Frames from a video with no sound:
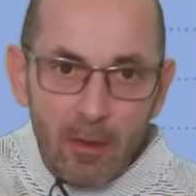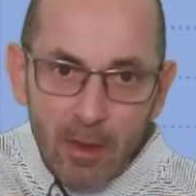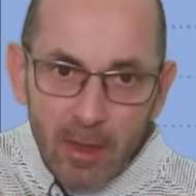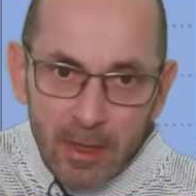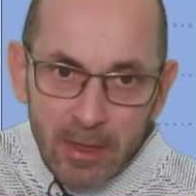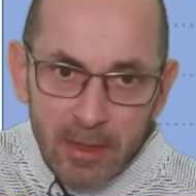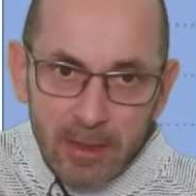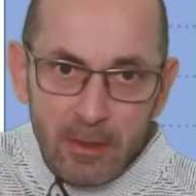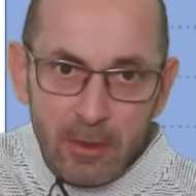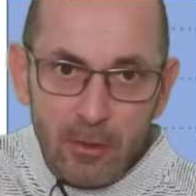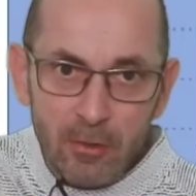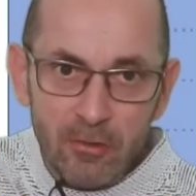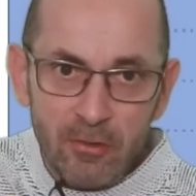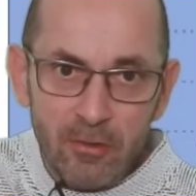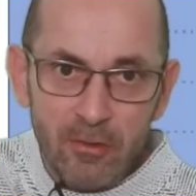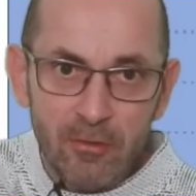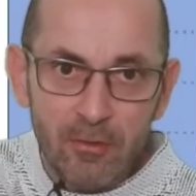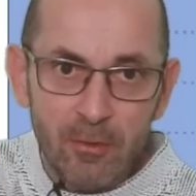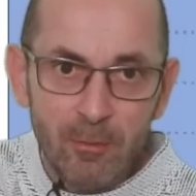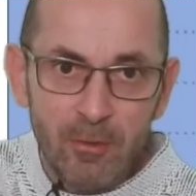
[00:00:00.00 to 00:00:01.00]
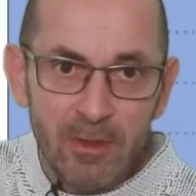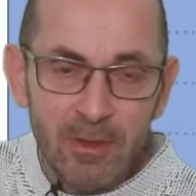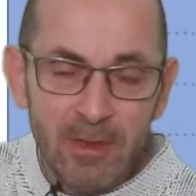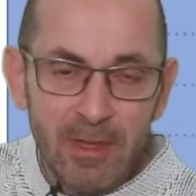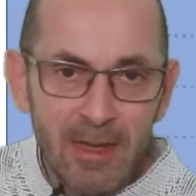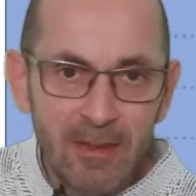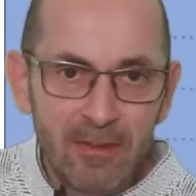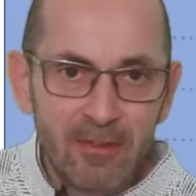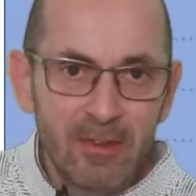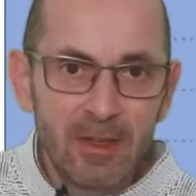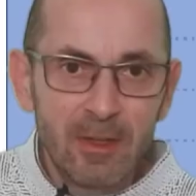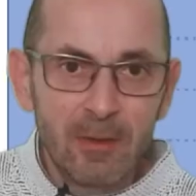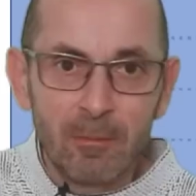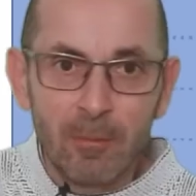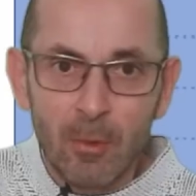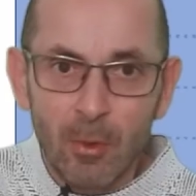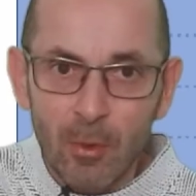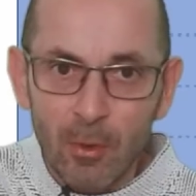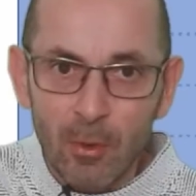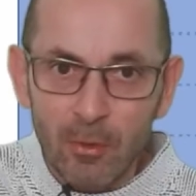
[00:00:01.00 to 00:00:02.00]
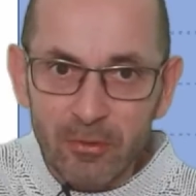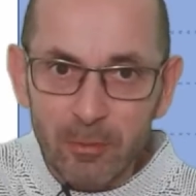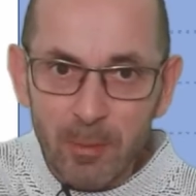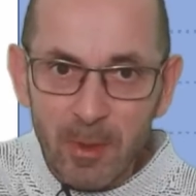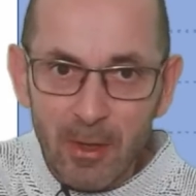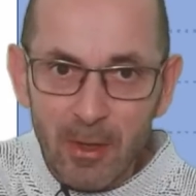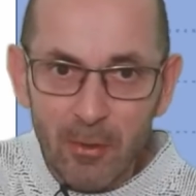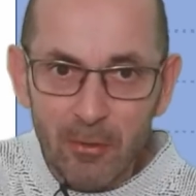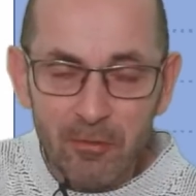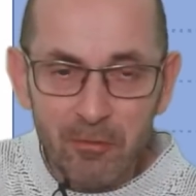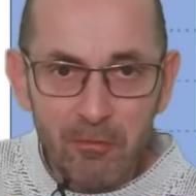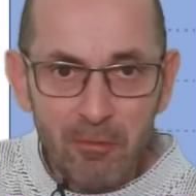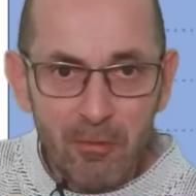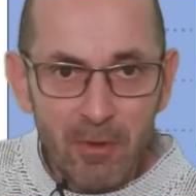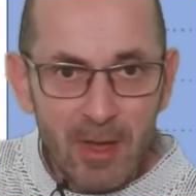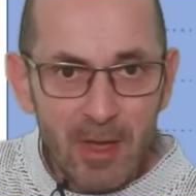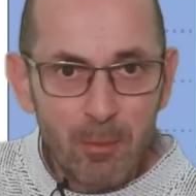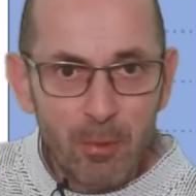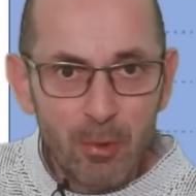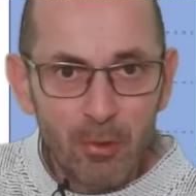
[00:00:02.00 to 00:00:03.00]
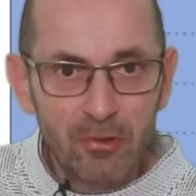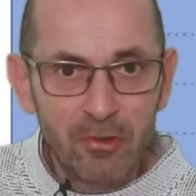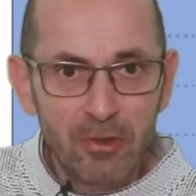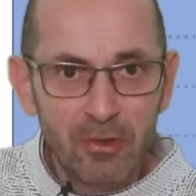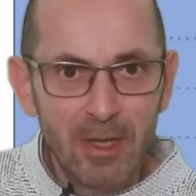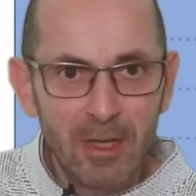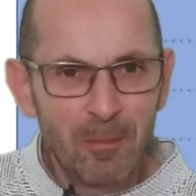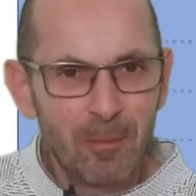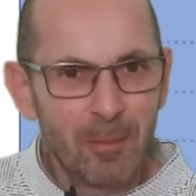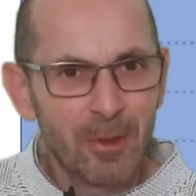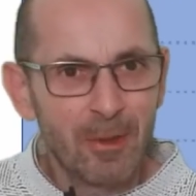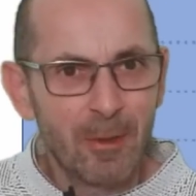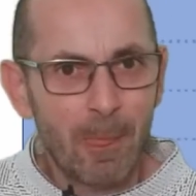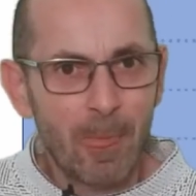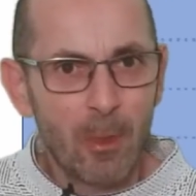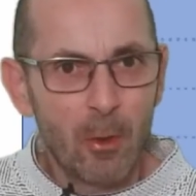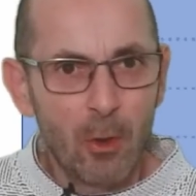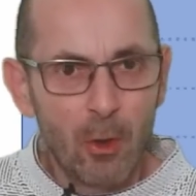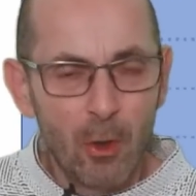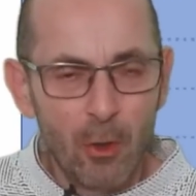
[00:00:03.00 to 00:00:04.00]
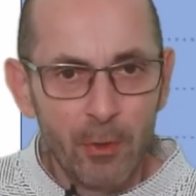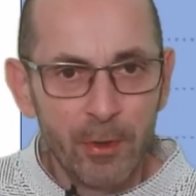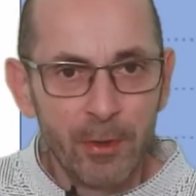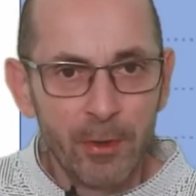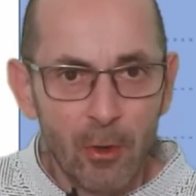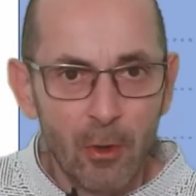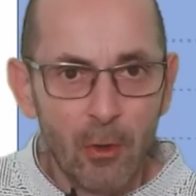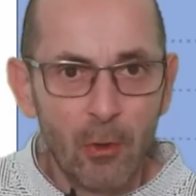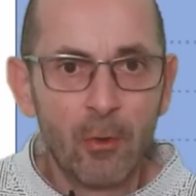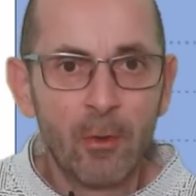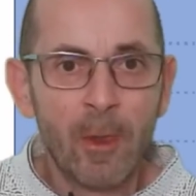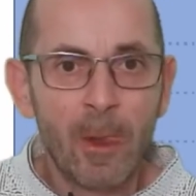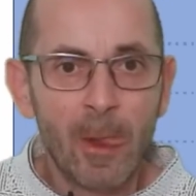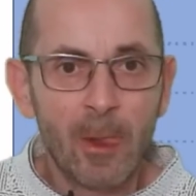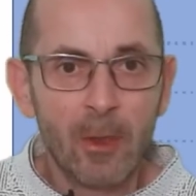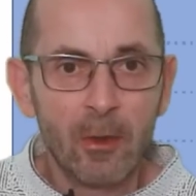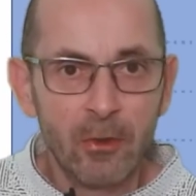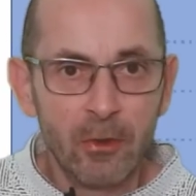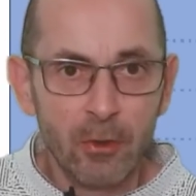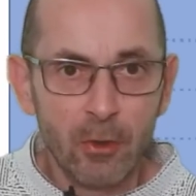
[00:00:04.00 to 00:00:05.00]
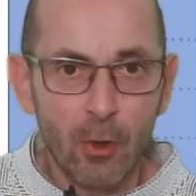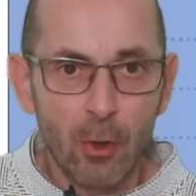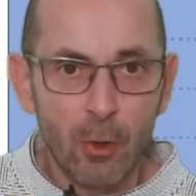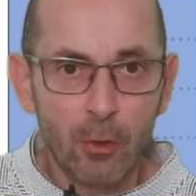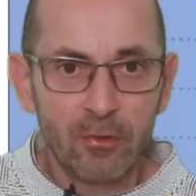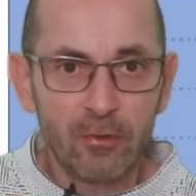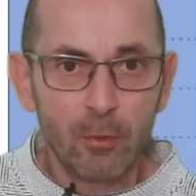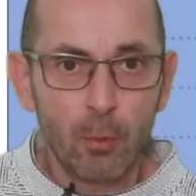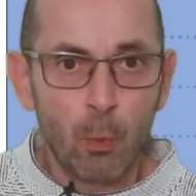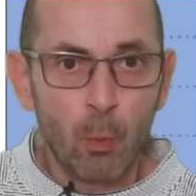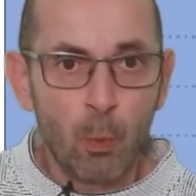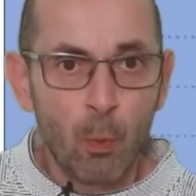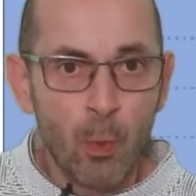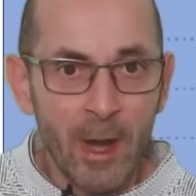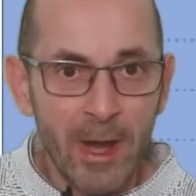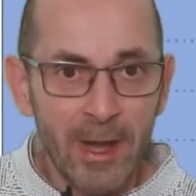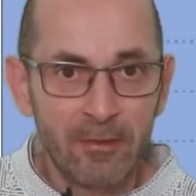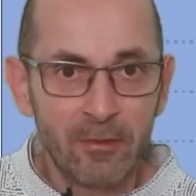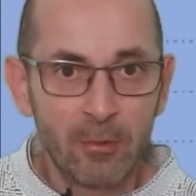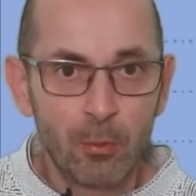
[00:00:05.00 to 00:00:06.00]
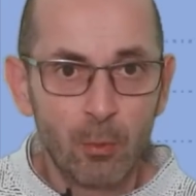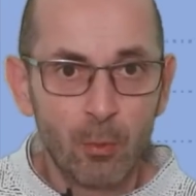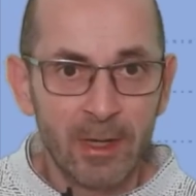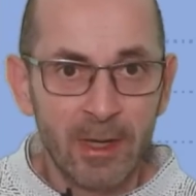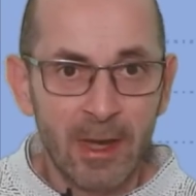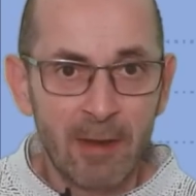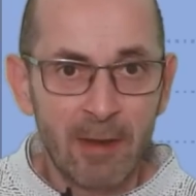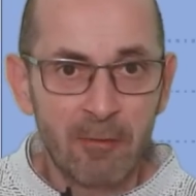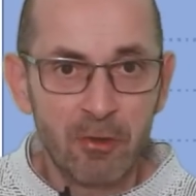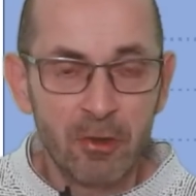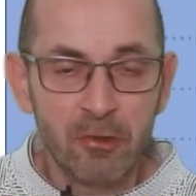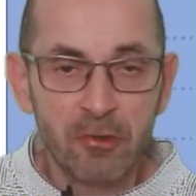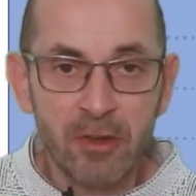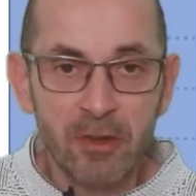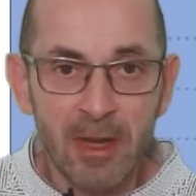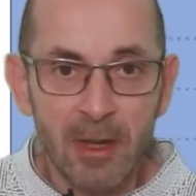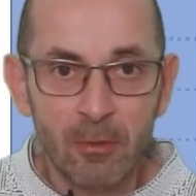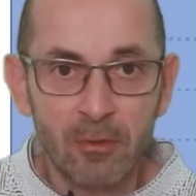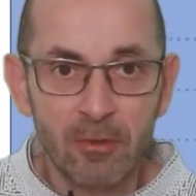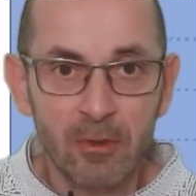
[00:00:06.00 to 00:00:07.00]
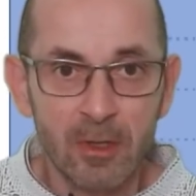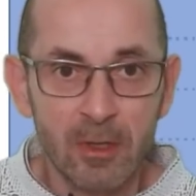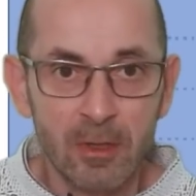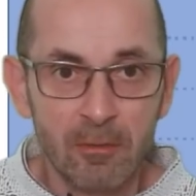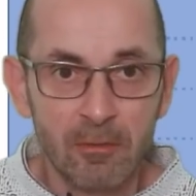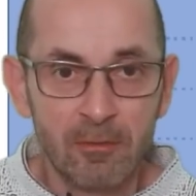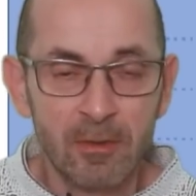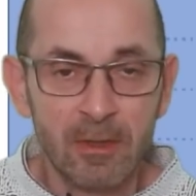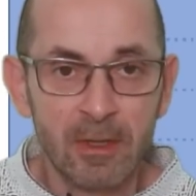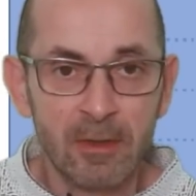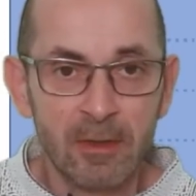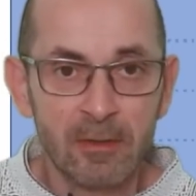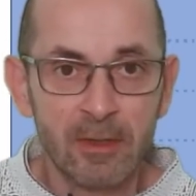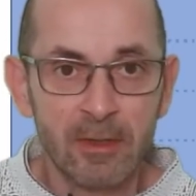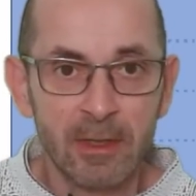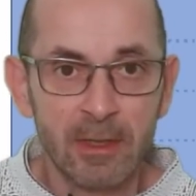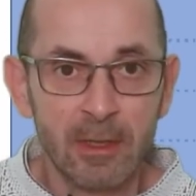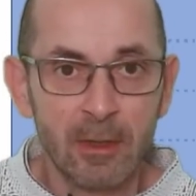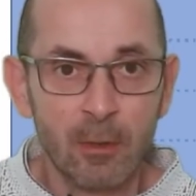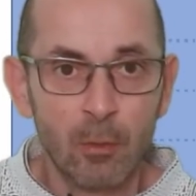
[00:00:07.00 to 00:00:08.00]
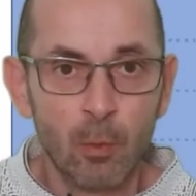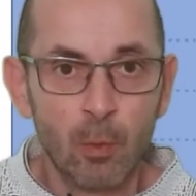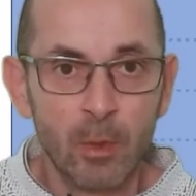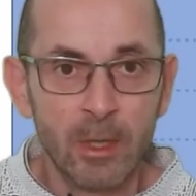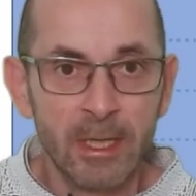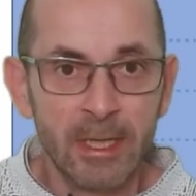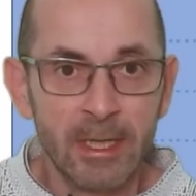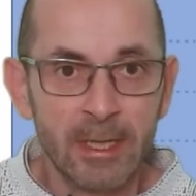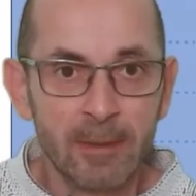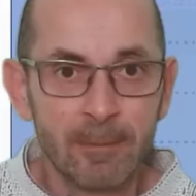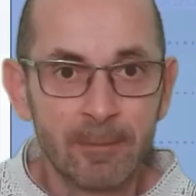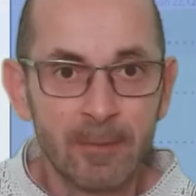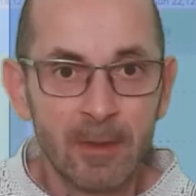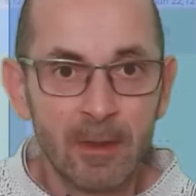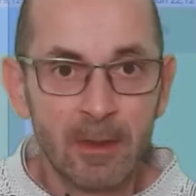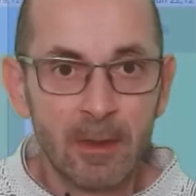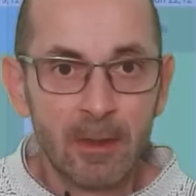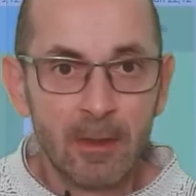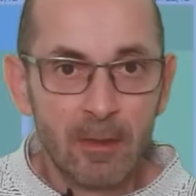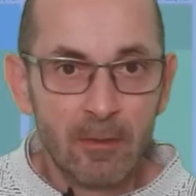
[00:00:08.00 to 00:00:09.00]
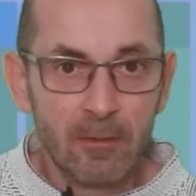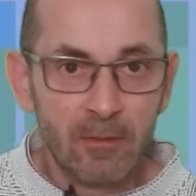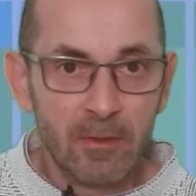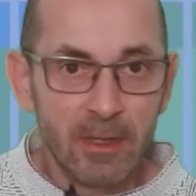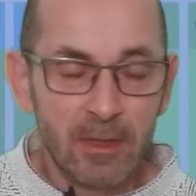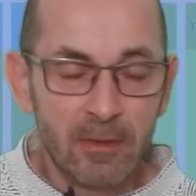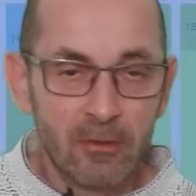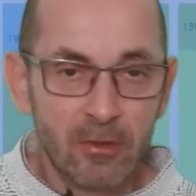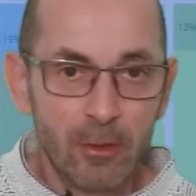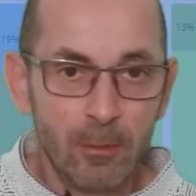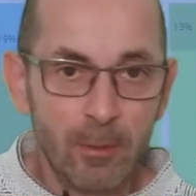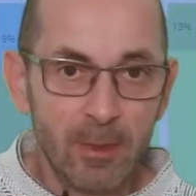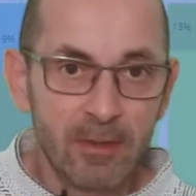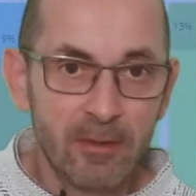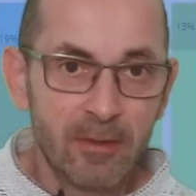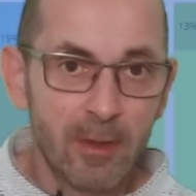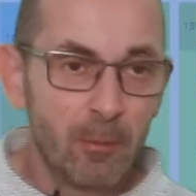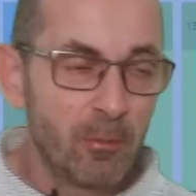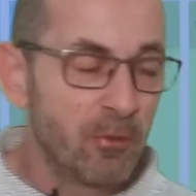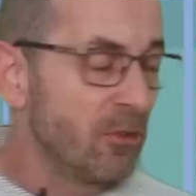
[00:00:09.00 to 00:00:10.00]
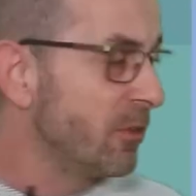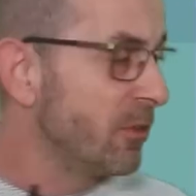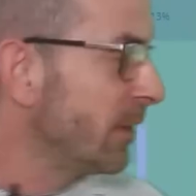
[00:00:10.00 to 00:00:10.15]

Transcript: incursions from the Atlantic, more spells of rain pushing in, but all in all, not wet when averaged out over the entire week. The two metre temperature